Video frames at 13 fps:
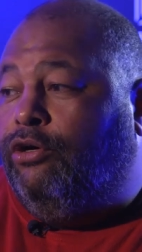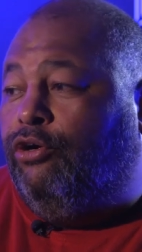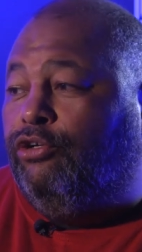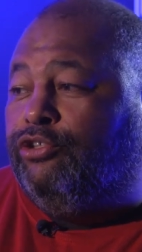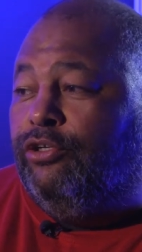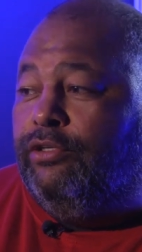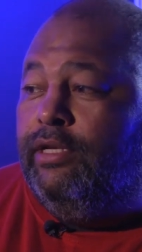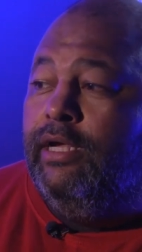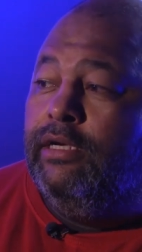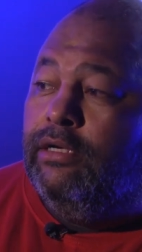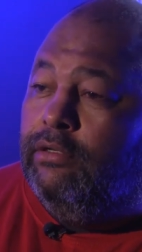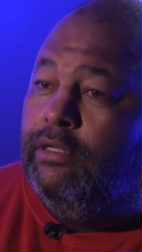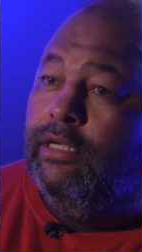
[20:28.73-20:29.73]
also
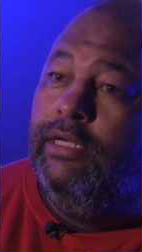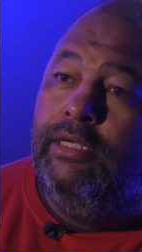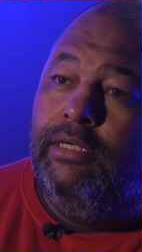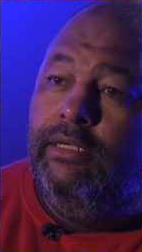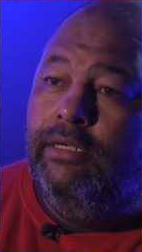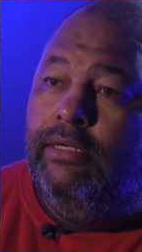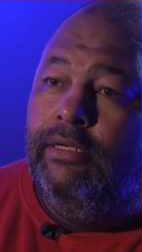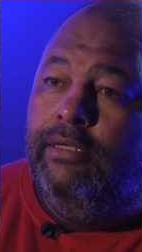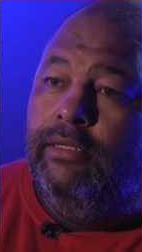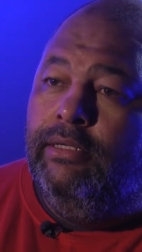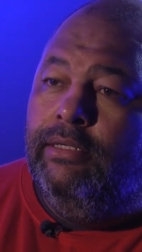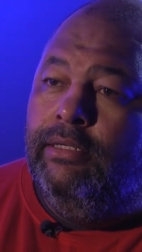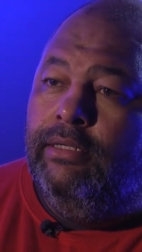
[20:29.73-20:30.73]
like, okay,
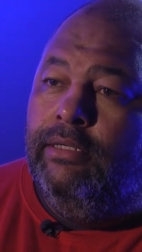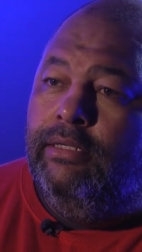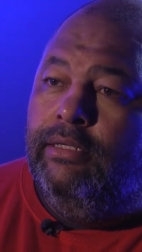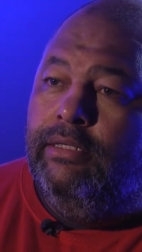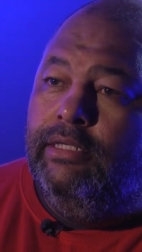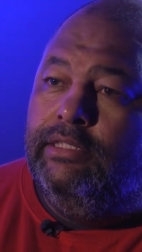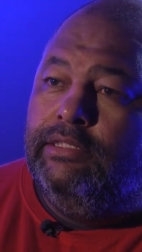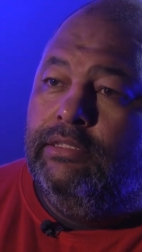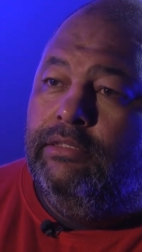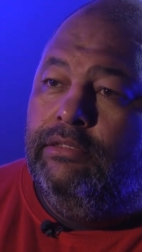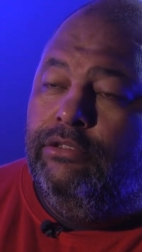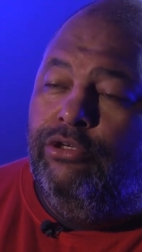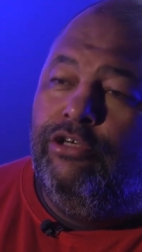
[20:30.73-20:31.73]

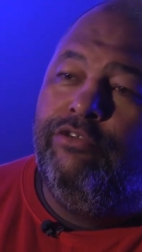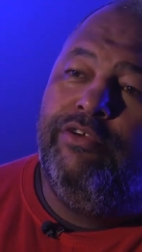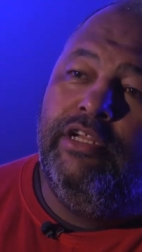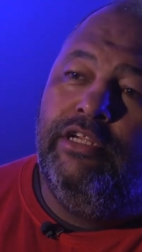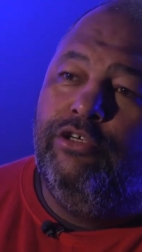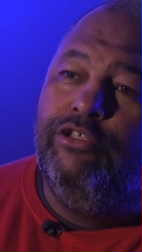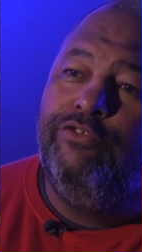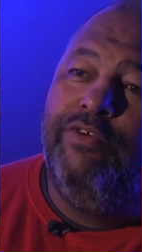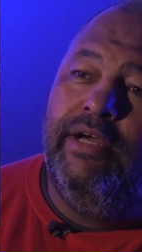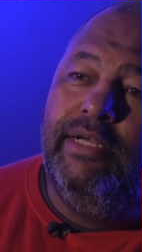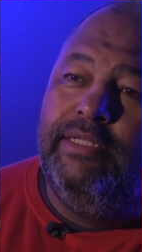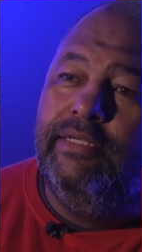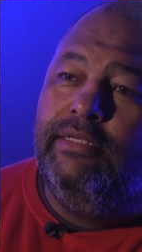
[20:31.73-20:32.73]
listen, you're a very good
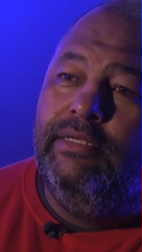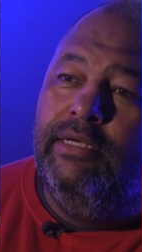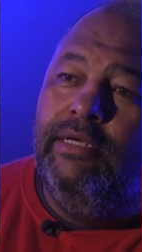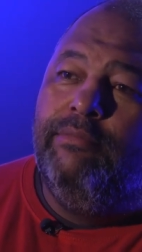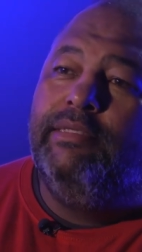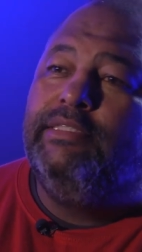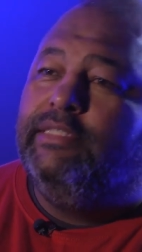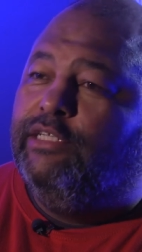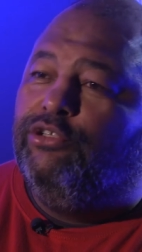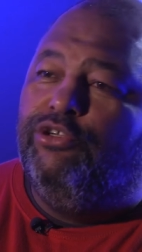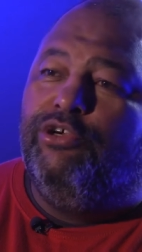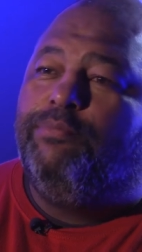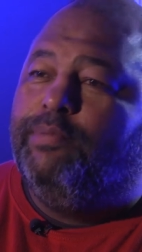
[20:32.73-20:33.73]
fighter, but
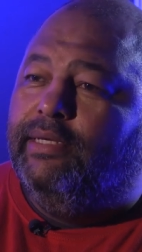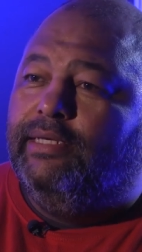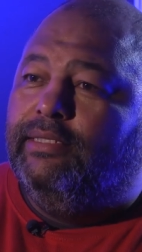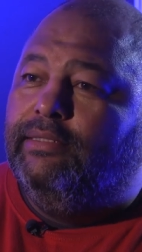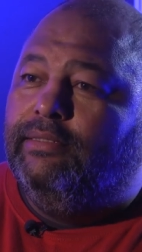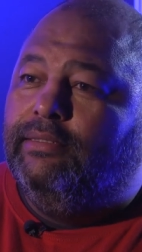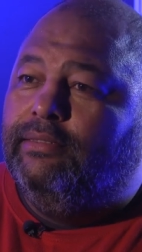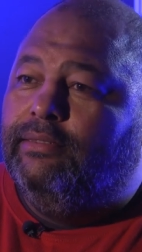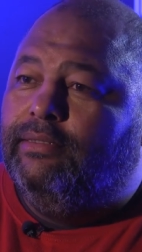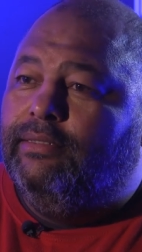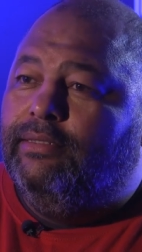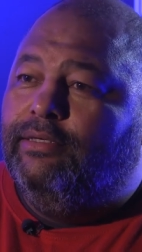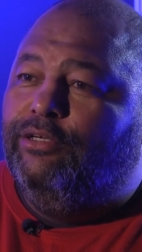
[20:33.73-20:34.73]
stick to your plan.
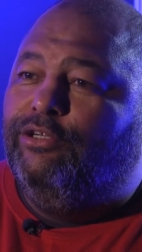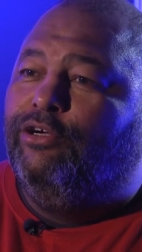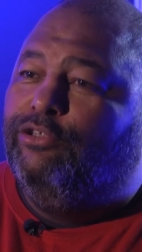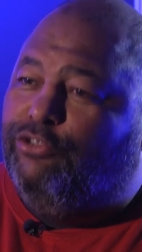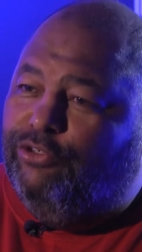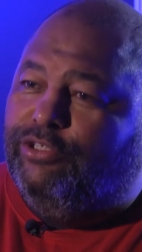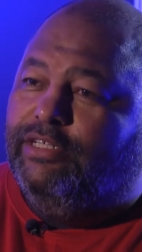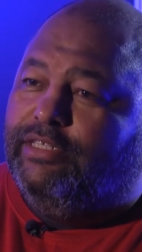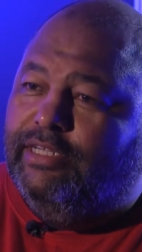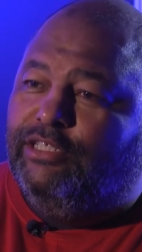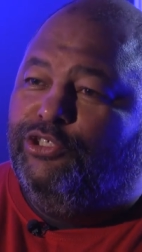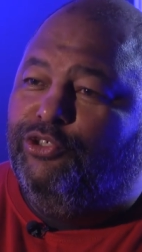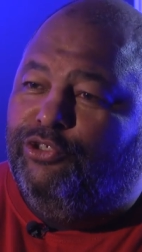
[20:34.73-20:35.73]
You know, do the
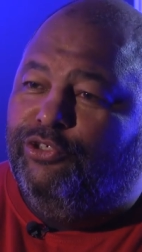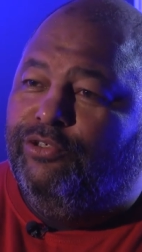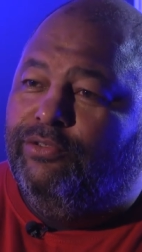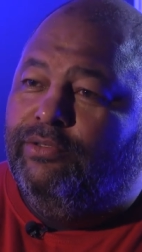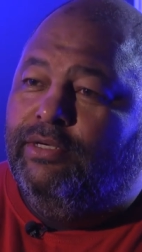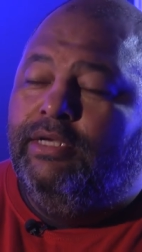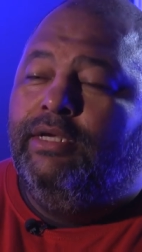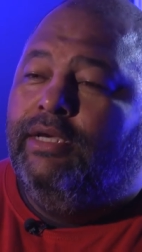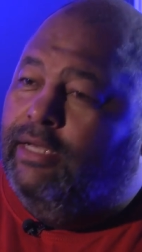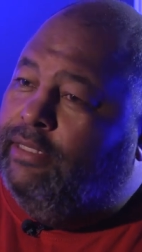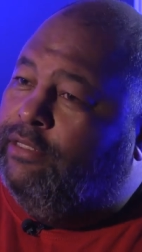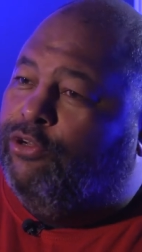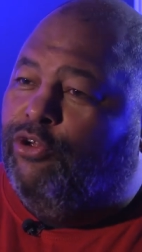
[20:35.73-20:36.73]
things you do,
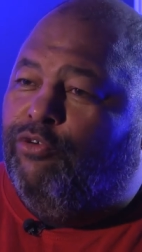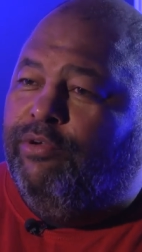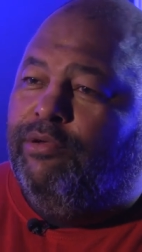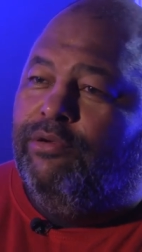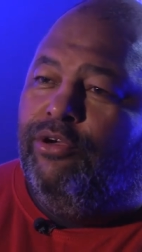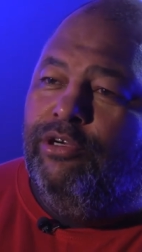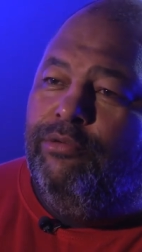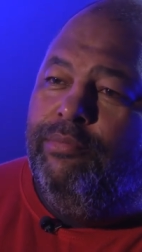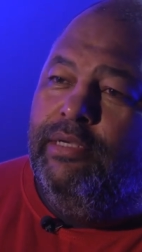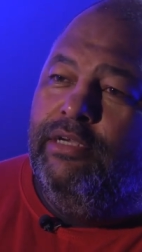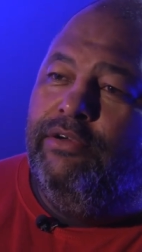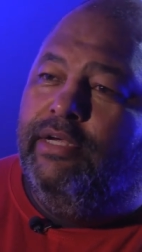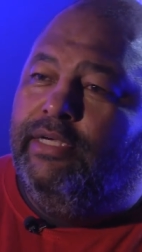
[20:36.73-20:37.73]
and it's all going to
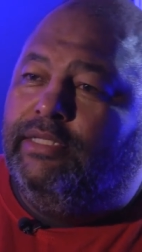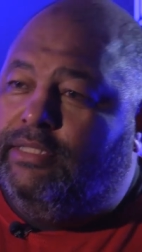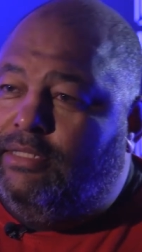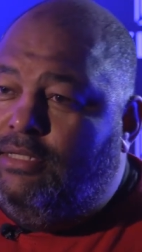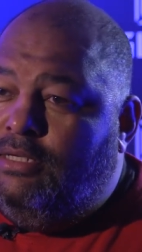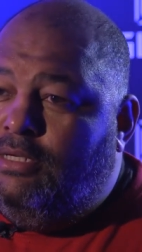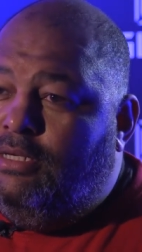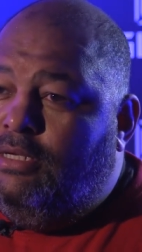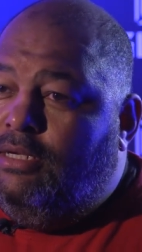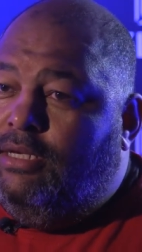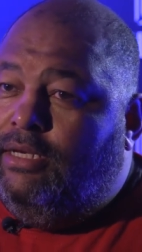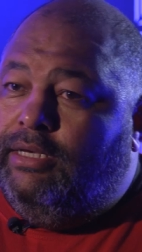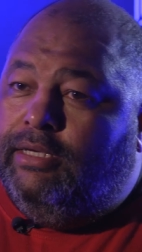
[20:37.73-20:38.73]
be great.
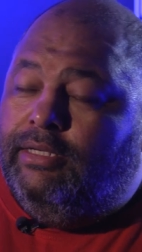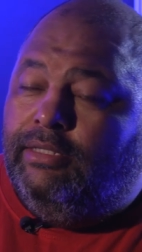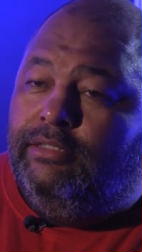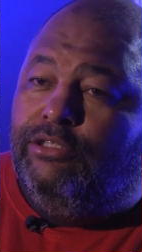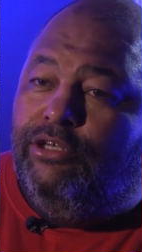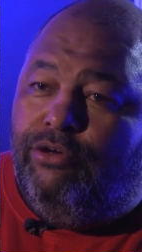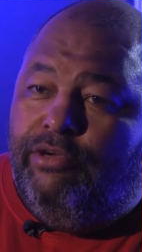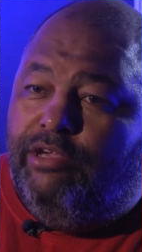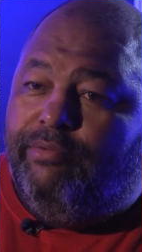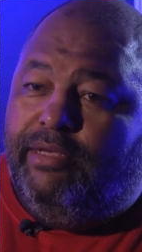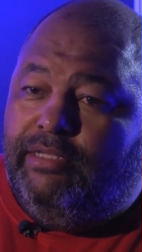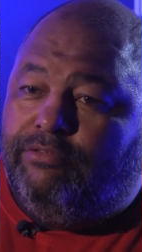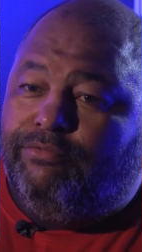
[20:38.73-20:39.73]
And, you know, he
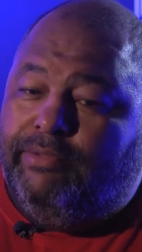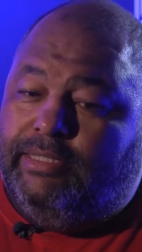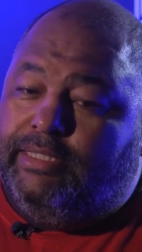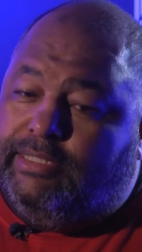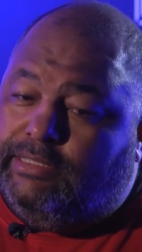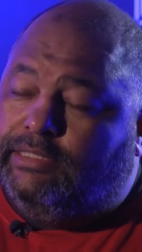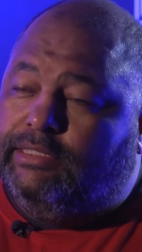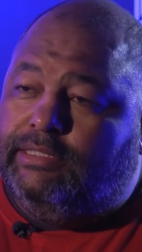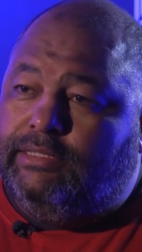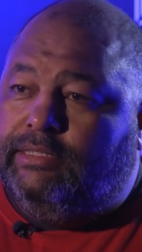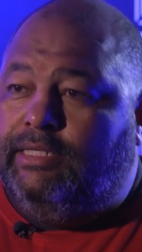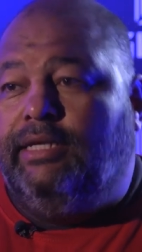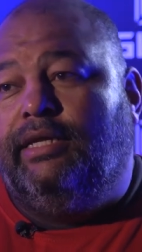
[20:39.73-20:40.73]
went with this
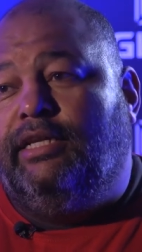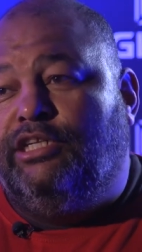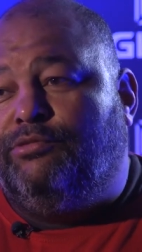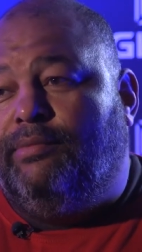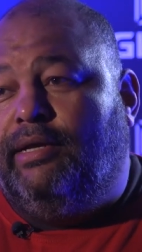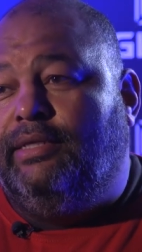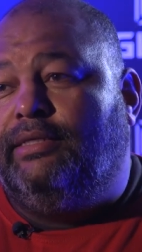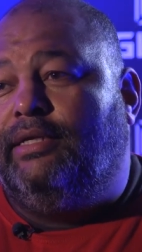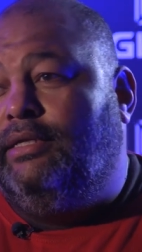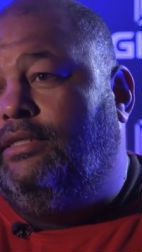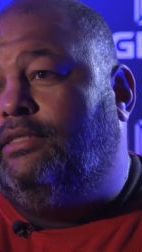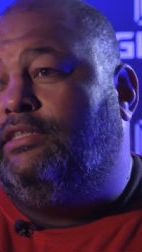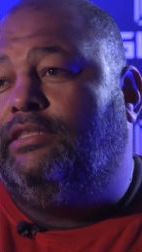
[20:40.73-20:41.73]
thing in his mind
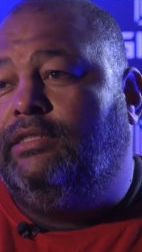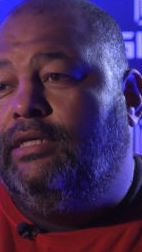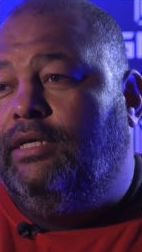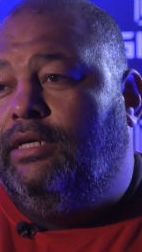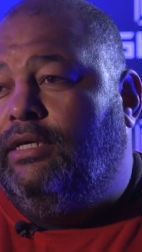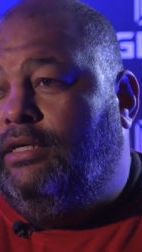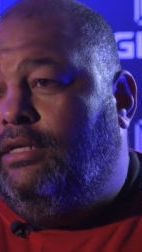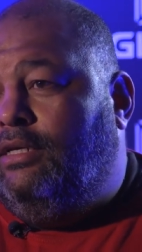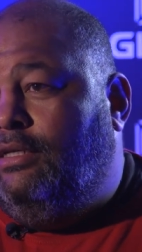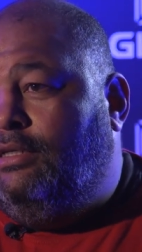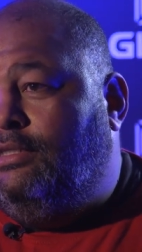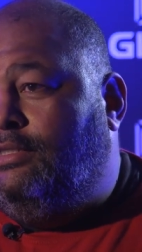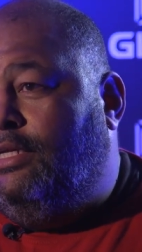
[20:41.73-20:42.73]
in his,
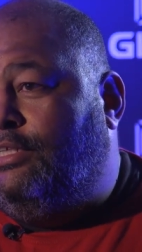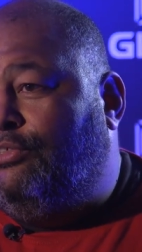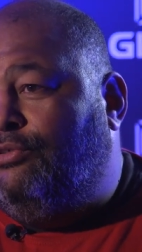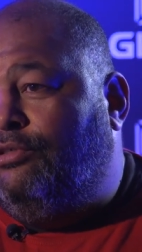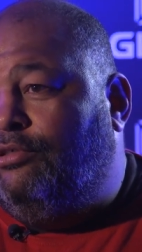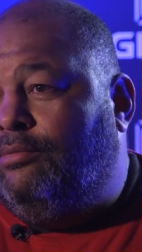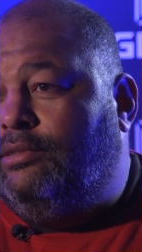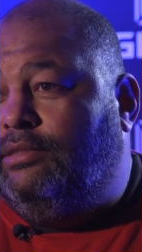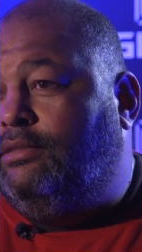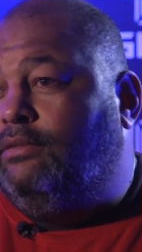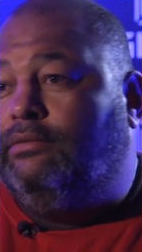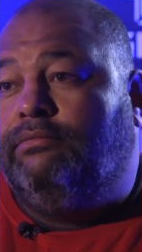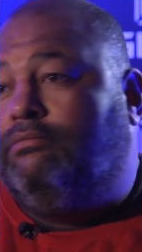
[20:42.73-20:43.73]
in his next tournament